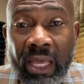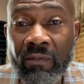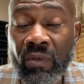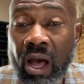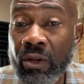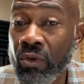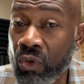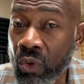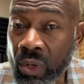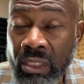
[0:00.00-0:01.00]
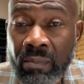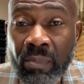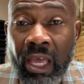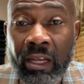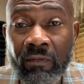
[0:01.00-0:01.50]
of God, anointed
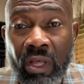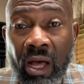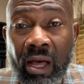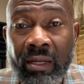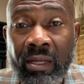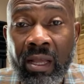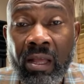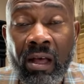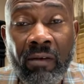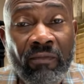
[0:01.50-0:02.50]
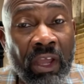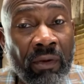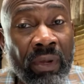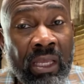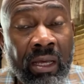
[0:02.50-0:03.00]
man of God, a
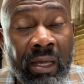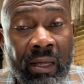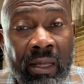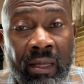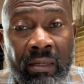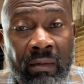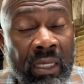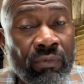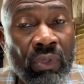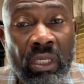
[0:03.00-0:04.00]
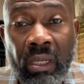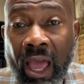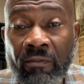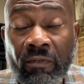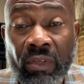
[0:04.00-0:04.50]
very lives a
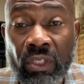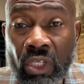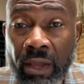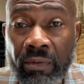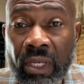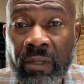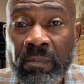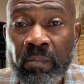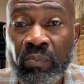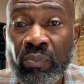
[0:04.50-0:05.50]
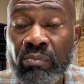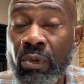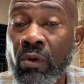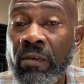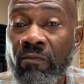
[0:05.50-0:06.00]
life of integrity
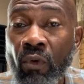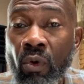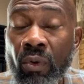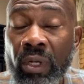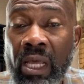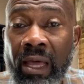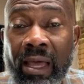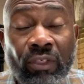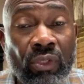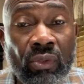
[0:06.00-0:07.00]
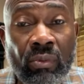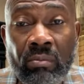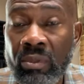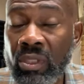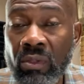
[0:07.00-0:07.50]
moving forward. I just
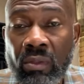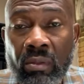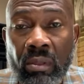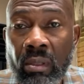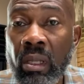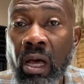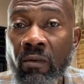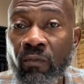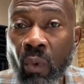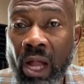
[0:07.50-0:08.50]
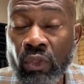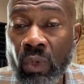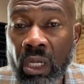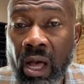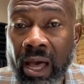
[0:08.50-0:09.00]
love watching
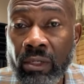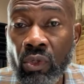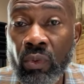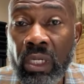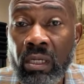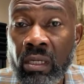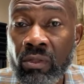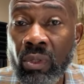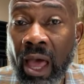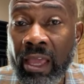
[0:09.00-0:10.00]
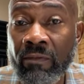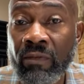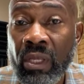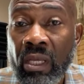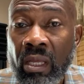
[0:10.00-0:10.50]
what God is doing in his life.
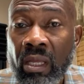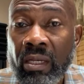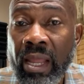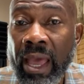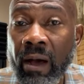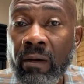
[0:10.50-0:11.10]
Now,